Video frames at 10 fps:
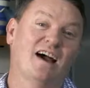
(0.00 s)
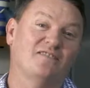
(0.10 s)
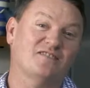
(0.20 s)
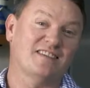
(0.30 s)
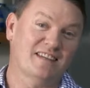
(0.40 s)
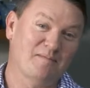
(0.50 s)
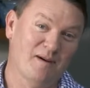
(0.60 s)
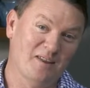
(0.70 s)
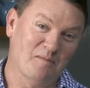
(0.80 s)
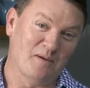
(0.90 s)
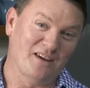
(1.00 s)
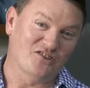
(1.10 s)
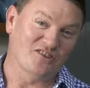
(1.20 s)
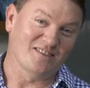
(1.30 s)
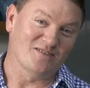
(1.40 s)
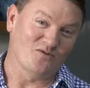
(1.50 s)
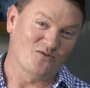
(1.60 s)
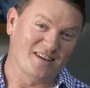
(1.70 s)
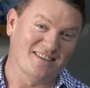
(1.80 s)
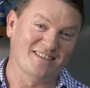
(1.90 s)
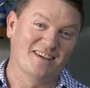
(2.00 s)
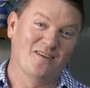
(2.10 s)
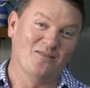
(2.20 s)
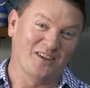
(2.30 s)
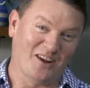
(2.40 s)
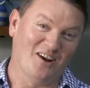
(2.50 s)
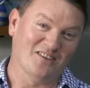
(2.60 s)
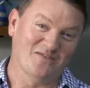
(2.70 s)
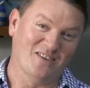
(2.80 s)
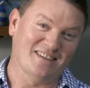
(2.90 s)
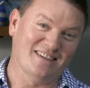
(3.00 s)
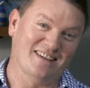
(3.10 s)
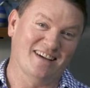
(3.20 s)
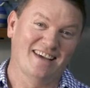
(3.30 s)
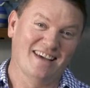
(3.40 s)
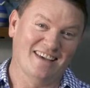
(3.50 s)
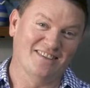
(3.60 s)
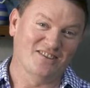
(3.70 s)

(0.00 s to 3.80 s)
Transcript: of sitting by the beach in Greece with a glass of red cider in the